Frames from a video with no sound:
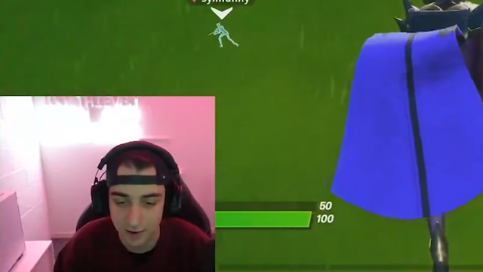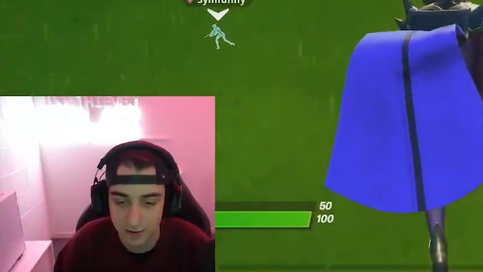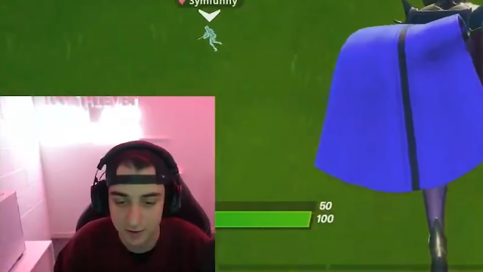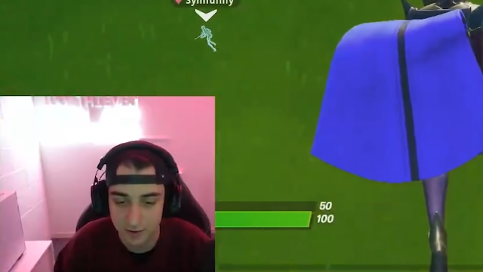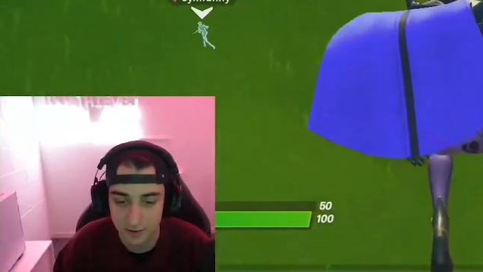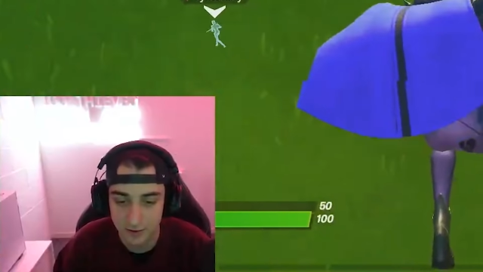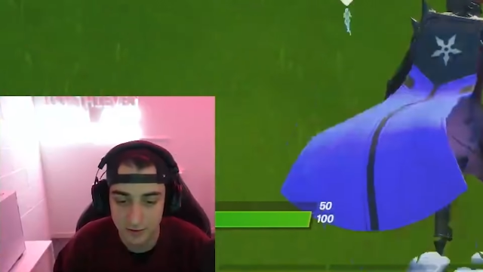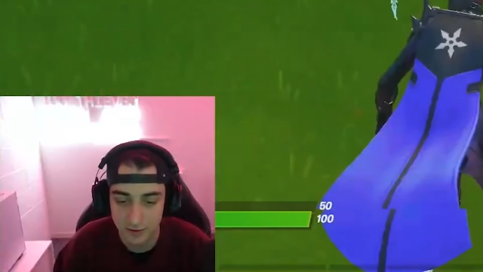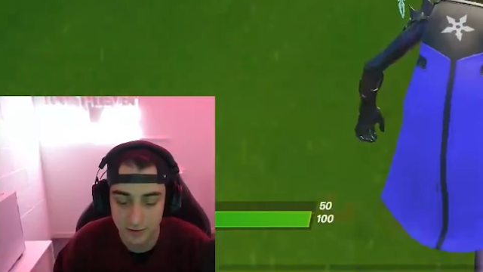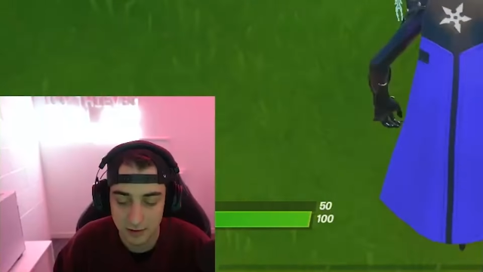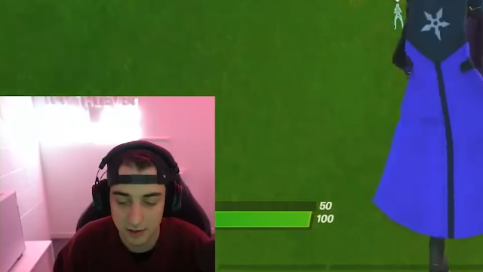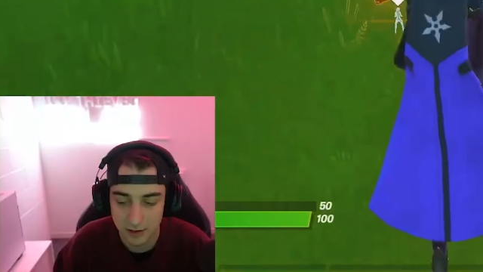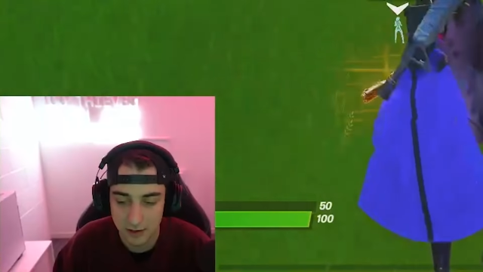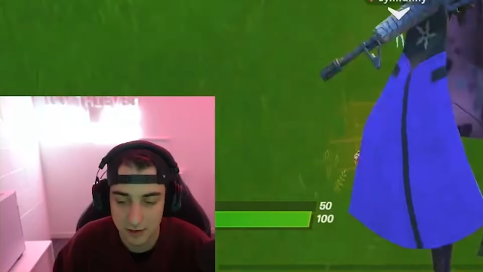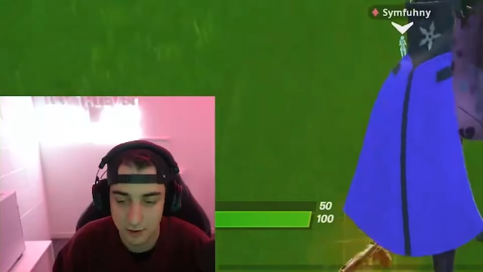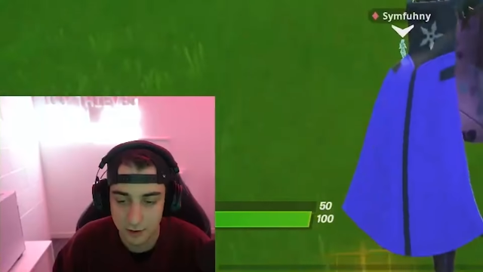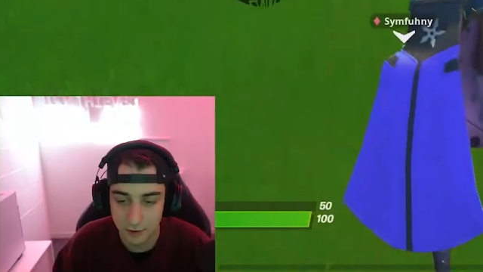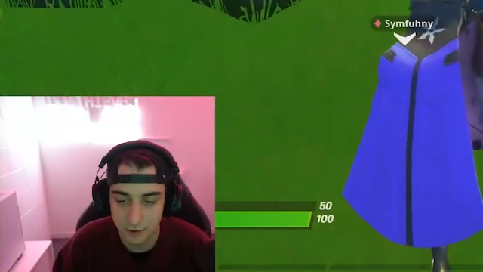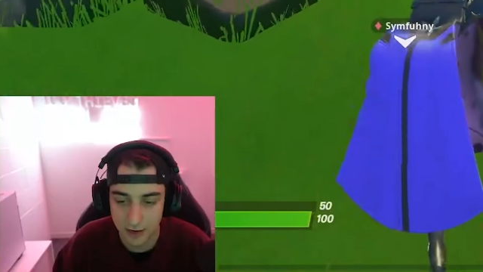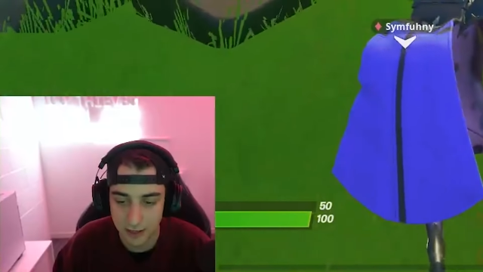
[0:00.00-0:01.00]
Shoot, there's a guy on
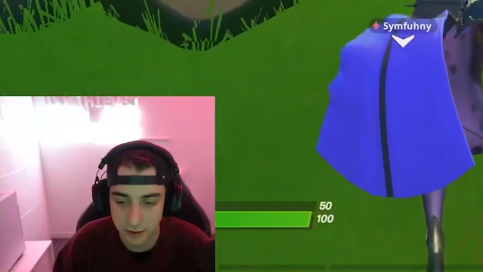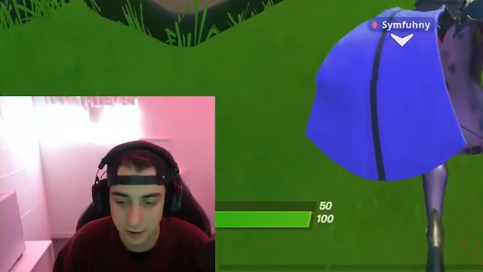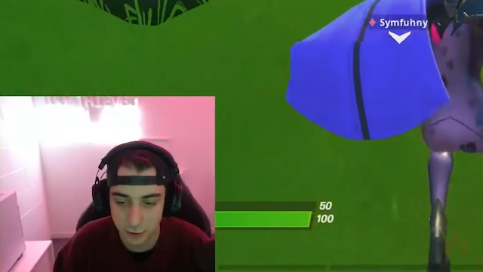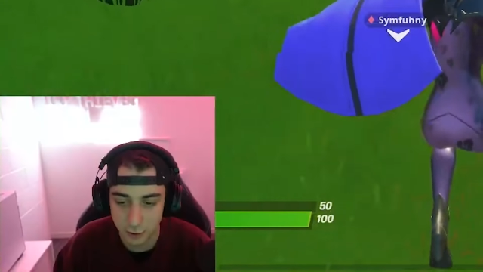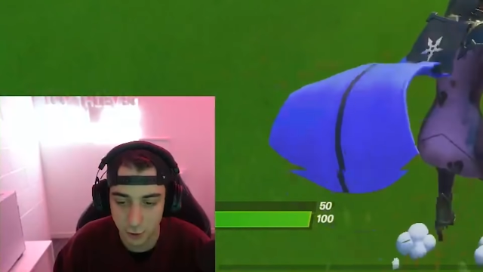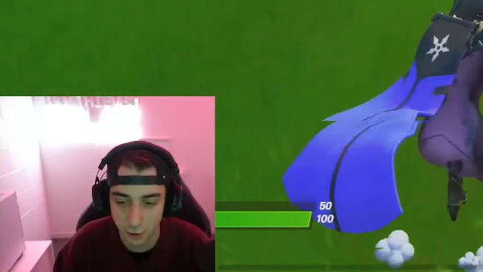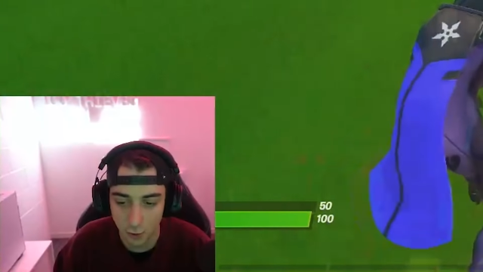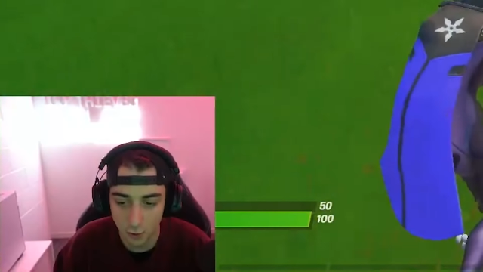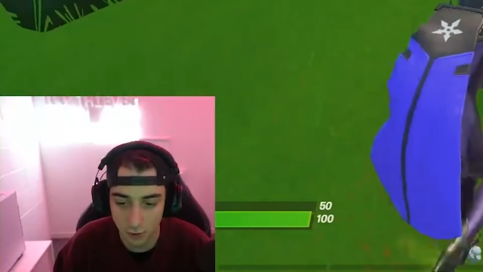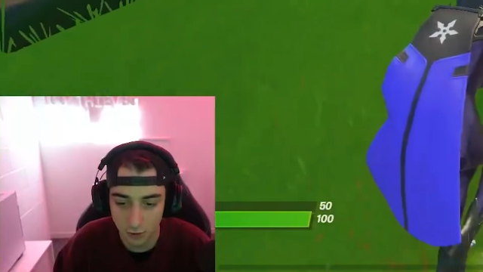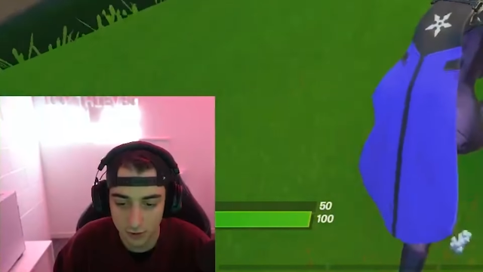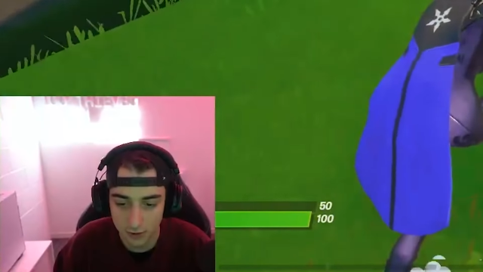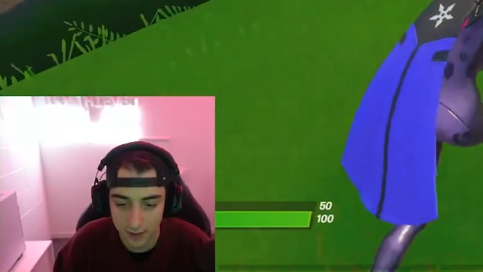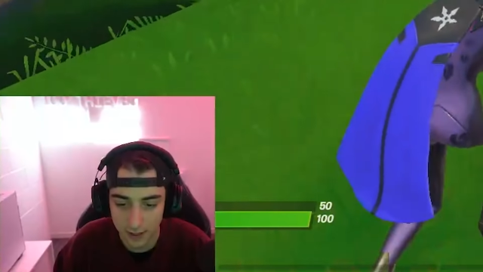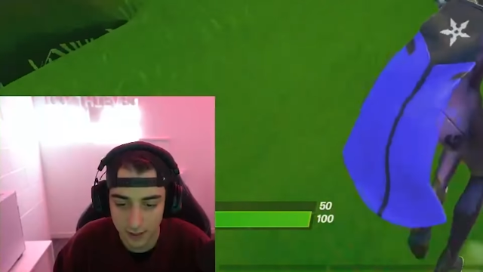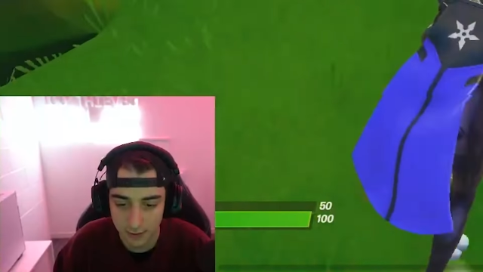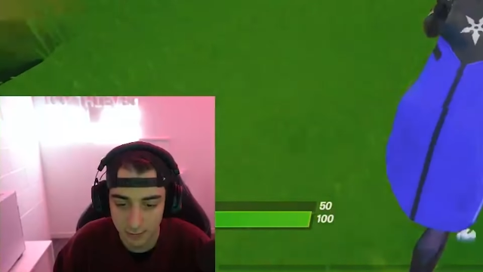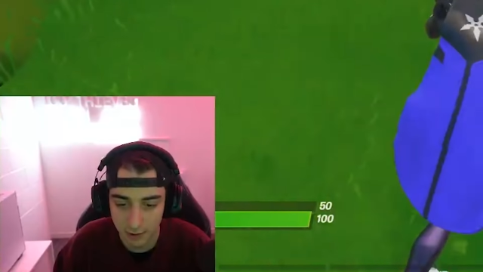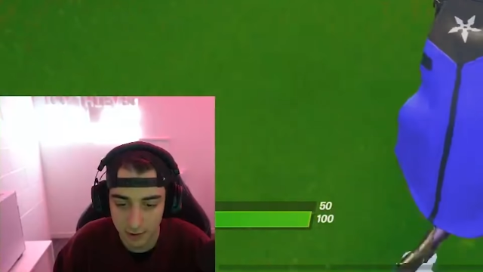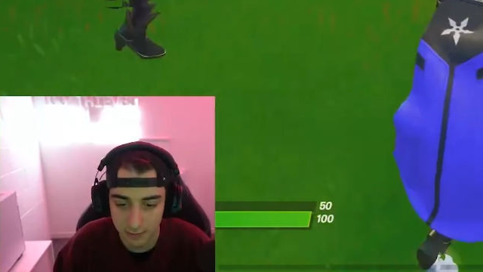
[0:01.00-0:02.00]
me. You guys could totally
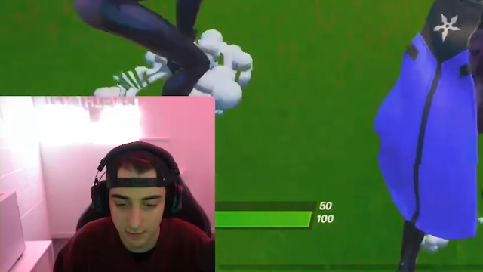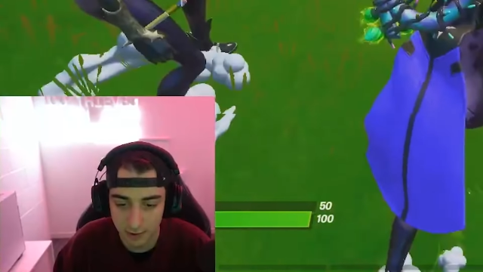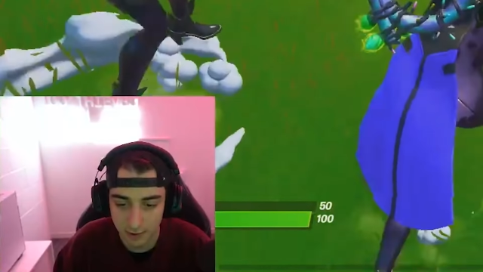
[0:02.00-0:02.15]
get him up.